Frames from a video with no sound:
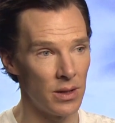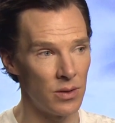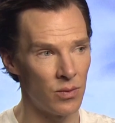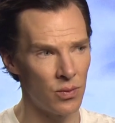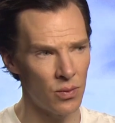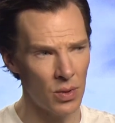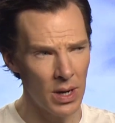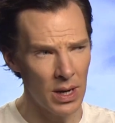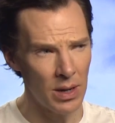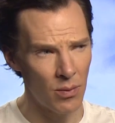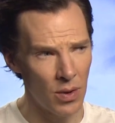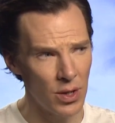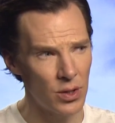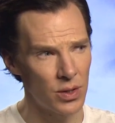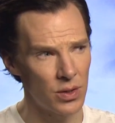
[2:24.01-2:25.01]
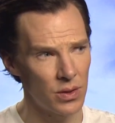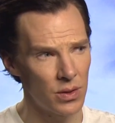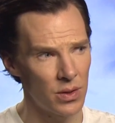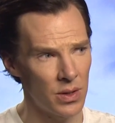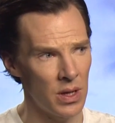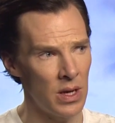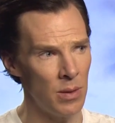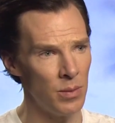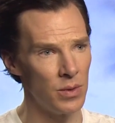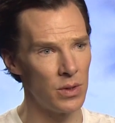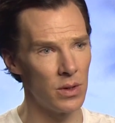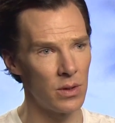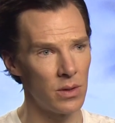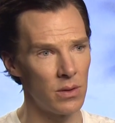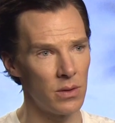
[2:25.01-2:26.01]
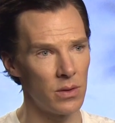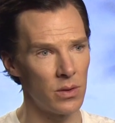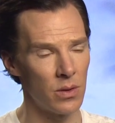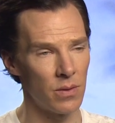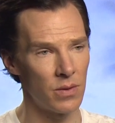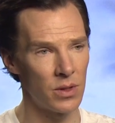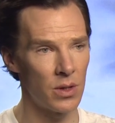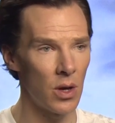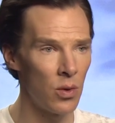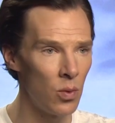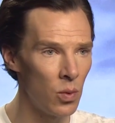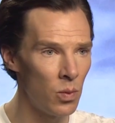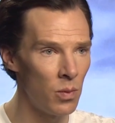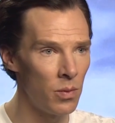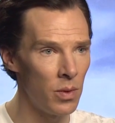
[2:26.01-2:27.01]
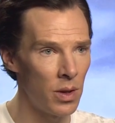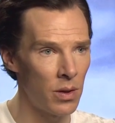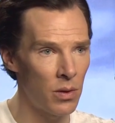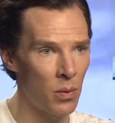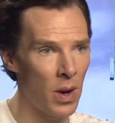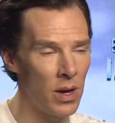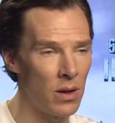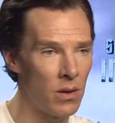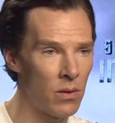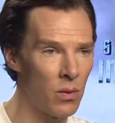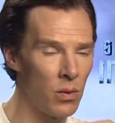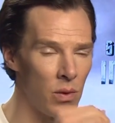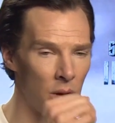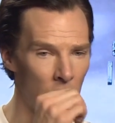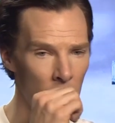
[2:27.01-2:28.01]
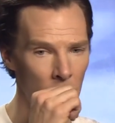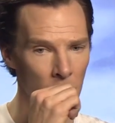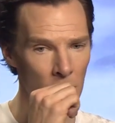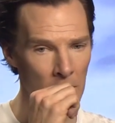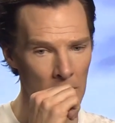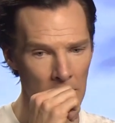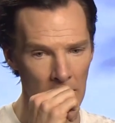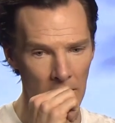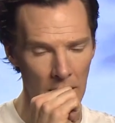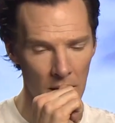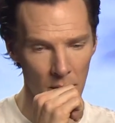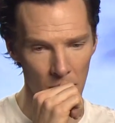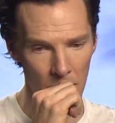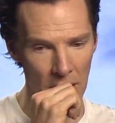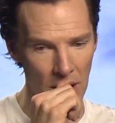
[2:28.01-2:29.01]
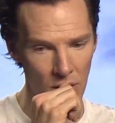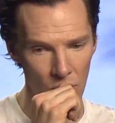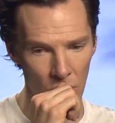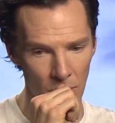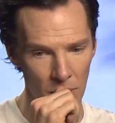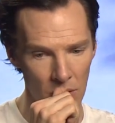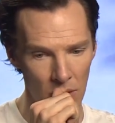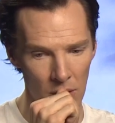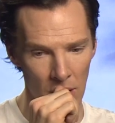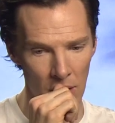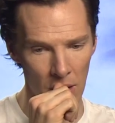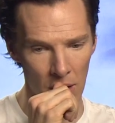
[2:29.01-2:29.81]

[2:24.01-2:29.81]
There's really rich themes that sort of sew a thread through the whole kind of backdrop, and